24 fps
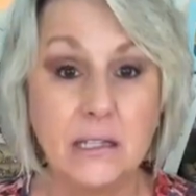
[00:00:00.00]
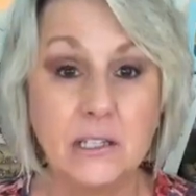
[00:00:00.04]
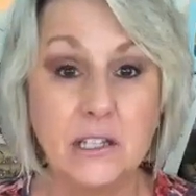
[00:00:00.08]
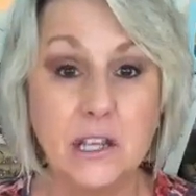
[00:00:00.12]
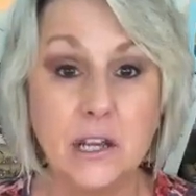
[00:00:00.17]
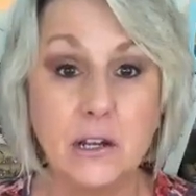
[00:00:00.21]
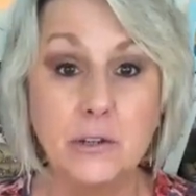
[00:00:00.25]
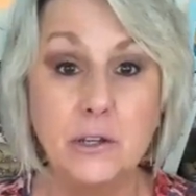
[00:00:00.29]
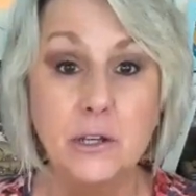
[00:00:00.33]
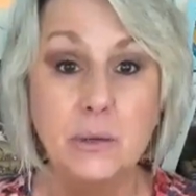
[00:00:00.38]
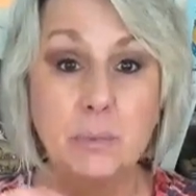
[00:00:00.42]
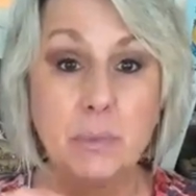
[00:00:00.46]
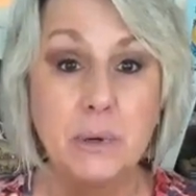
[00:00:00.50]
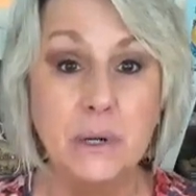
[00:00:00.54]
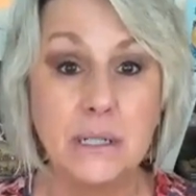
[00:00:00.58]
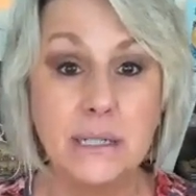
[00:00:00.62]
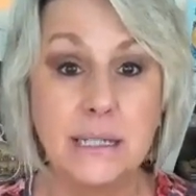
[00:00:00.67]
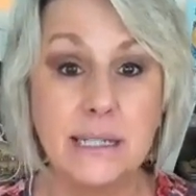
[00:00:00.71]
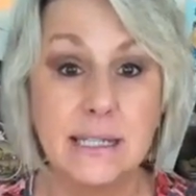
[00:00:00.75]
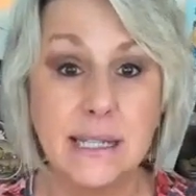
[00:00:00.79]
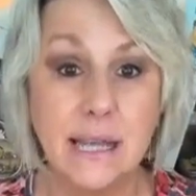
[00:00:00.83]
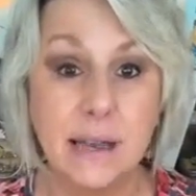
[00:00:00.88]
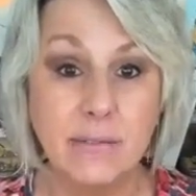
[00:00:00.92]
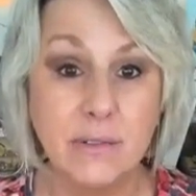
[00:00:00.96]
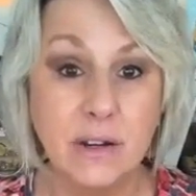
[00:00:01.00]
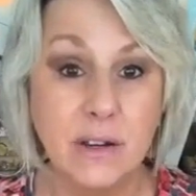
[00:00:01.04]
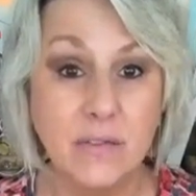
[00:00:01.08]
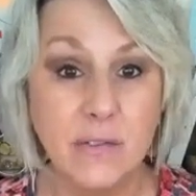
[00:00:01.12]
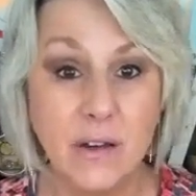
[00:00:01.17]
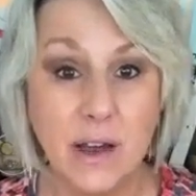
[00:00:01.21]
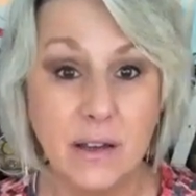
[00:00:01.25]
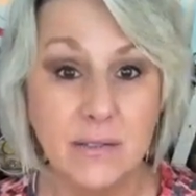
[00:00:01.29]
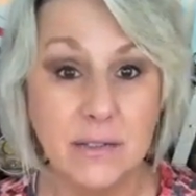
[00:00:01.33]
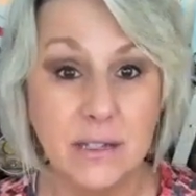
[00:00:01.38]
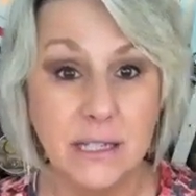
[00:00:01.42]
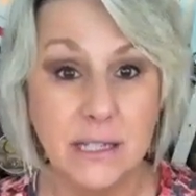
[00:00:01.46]
So you put
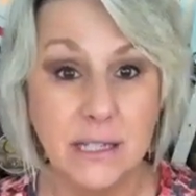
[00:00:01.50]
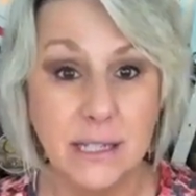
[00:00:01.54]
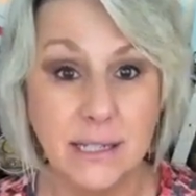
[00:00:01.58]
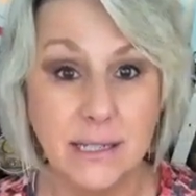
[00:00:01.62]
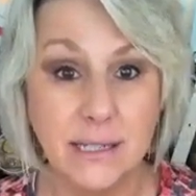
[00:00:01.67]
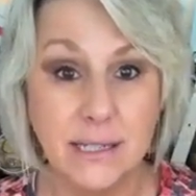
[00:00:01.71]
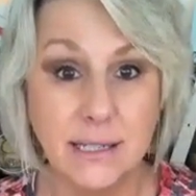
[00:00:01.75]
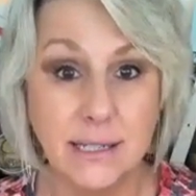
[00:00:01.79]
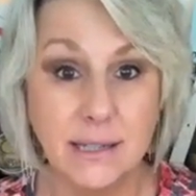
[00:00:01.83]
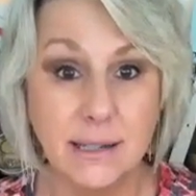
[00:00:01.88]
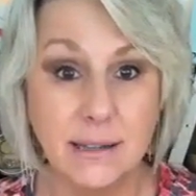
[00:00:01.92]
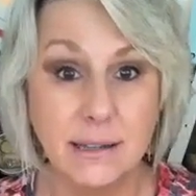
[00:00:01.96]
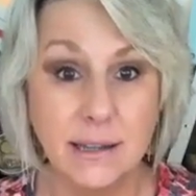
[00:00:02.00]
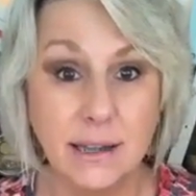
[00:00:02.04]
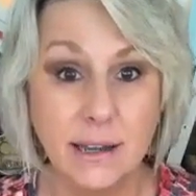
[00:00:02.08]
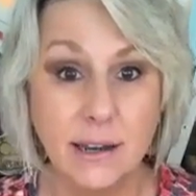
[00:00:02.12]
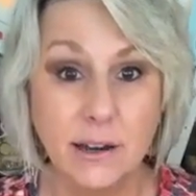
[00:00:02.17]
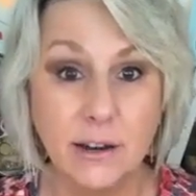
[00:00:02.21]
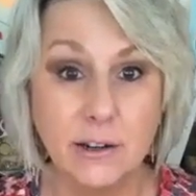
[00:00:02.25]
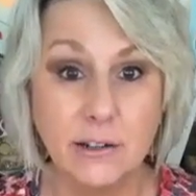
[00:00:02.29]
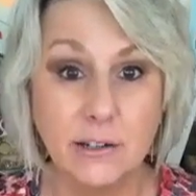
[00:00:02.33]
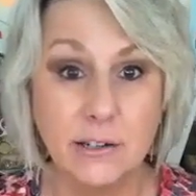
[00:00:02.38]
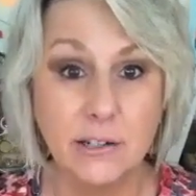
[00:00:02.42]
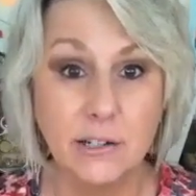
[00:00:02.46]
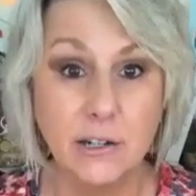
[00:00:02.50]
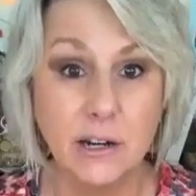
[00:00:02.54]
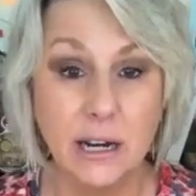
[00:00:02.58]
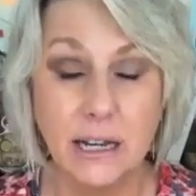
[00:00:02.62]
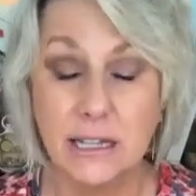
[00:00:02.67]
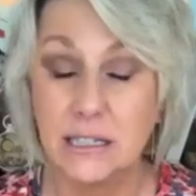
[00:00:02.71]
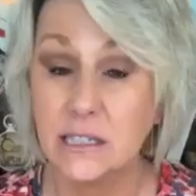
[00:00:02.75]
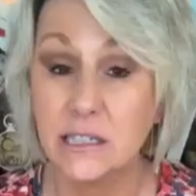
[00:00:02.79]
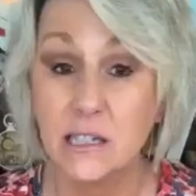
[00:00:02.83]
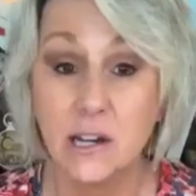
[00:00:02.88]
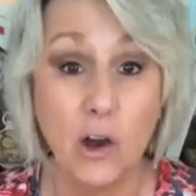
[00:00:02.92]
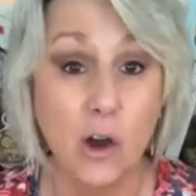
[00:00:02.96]
75 cents in there.
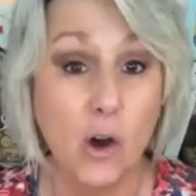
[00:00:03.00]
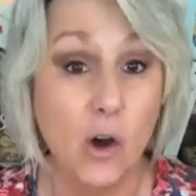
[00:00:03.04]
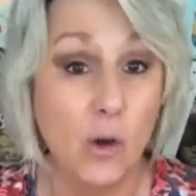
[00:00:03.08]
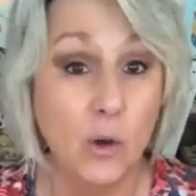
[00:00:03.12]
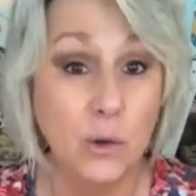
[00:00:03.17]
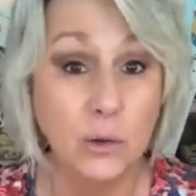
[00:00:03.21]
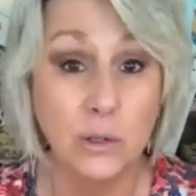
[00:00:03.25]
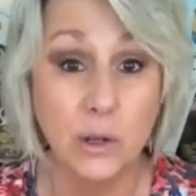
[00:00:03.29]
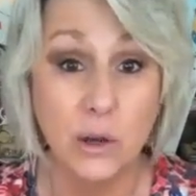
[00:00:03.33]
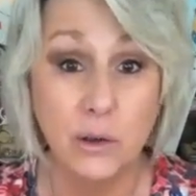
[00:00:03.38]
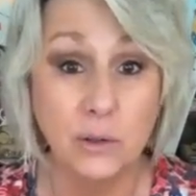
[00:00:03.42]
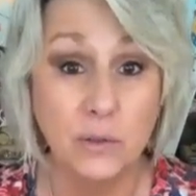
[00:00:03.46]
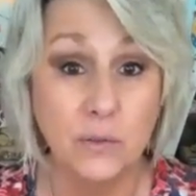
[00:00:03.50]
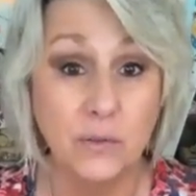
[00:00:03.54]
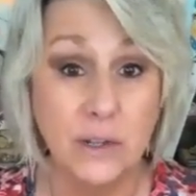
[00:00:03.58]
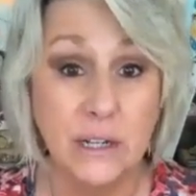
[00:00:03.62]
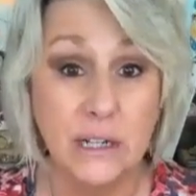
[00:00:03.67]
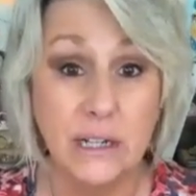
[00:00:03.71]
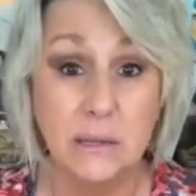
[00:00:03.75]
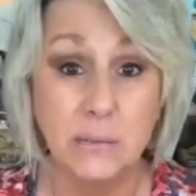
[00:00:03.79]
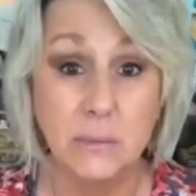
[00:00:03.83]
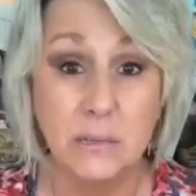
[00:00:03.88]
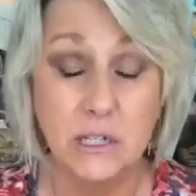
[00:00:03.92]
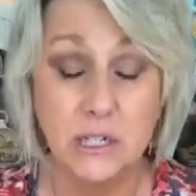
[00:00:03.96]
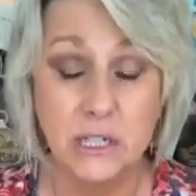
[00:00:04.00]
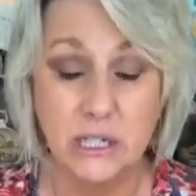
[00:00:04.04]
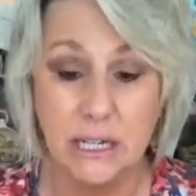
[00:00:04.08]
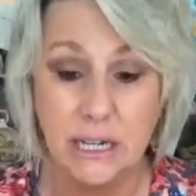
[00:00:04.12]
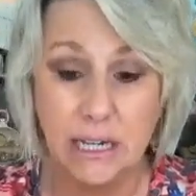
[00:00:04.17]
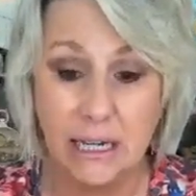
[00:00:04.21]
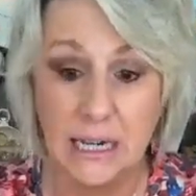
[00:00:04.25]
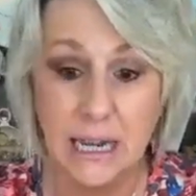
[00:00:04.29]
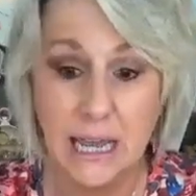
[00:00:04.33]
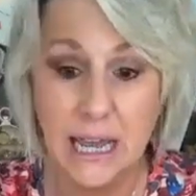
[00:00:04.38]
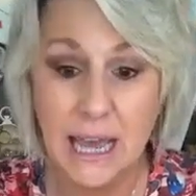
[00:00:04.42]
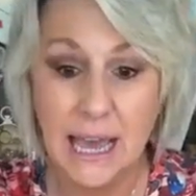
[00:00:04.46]
It's an old, old vending
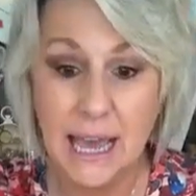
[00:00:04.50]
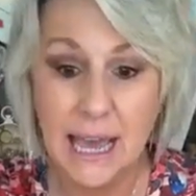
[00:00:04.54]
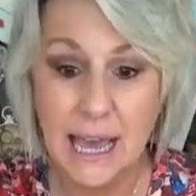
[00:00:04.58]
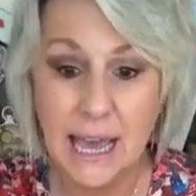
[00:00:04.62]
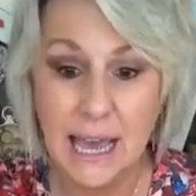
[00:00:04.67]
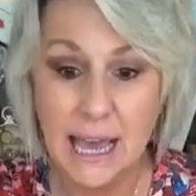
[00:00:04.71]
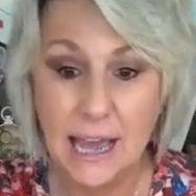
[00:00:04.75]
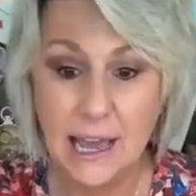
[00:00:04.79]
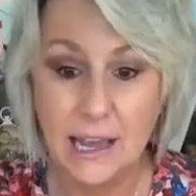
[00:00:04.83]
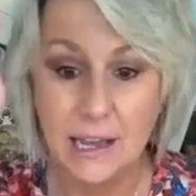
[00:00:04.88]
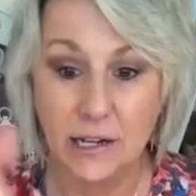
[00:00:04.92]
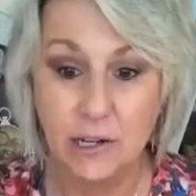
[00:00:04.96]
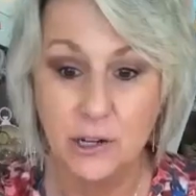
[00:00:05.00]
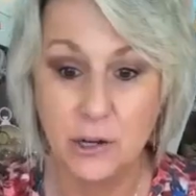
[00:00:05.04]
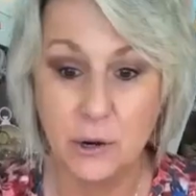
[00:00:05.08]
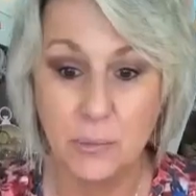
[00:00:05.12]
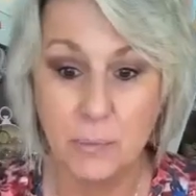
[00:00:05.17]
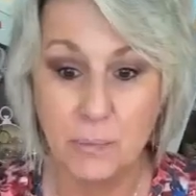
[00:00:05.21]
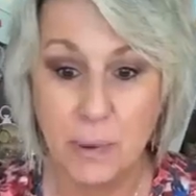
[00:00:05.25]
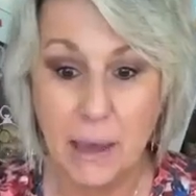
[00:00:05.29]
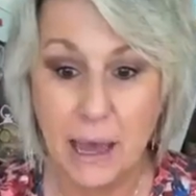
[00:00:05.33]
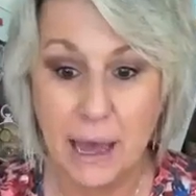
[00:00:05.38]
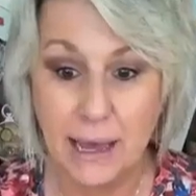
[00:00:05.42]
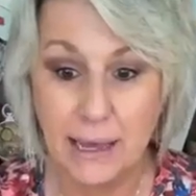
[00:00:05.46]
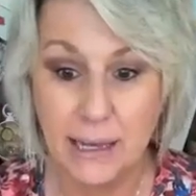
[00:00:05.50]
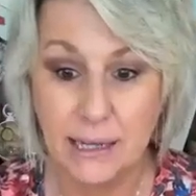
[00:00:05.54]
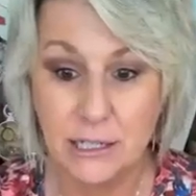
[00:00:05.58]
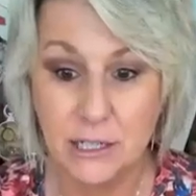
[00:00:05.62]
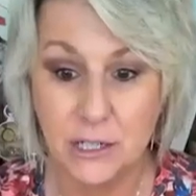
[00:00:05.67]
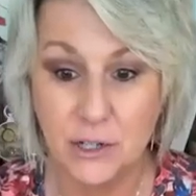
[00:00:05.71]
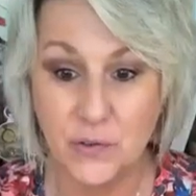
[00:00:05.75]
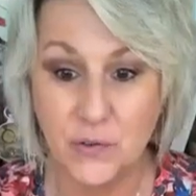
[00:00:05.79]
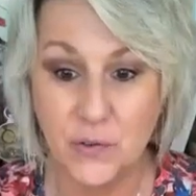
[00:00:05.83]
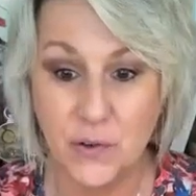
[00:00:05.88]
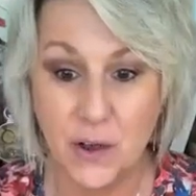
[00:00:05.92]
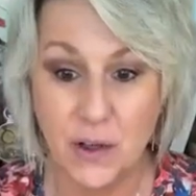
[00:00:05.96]
machine. And your
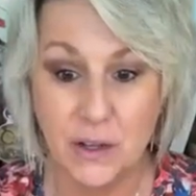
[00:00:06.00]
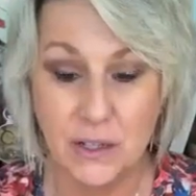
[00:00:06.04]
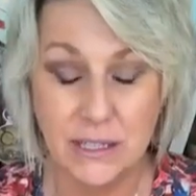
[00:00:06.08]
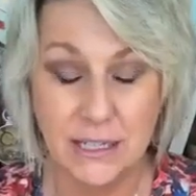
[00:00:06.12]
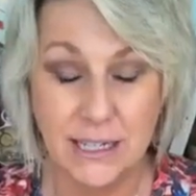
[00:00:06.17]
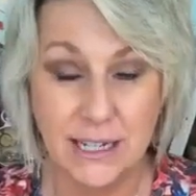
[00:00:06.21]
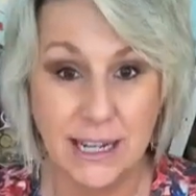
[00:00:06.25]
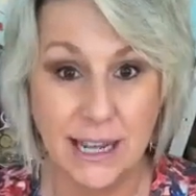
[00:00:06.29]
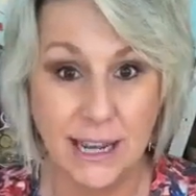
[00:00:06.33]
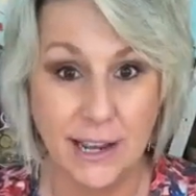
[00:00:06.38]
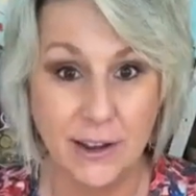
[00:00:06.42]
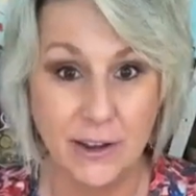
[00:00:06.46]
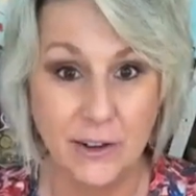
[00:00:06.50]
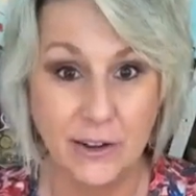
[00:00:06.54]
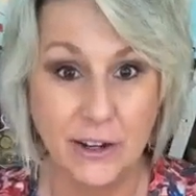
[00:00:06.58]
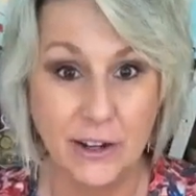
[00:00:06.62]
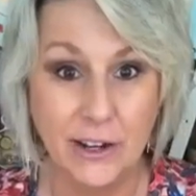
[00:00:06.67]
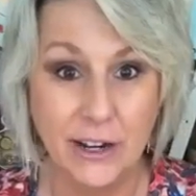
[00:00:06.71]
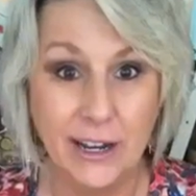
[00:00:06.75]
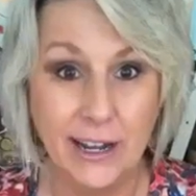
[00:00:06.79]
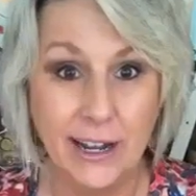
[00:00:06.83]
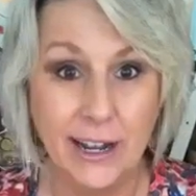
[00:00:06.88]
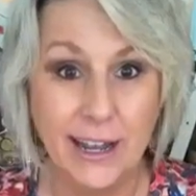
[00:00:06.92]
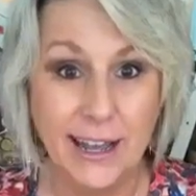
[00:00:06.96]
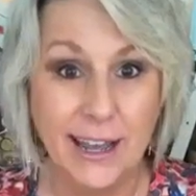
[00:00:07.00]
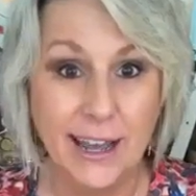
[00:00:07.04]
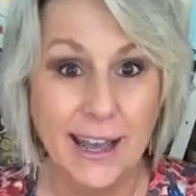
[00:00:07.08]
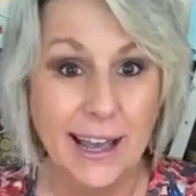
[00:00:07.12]
package falls down.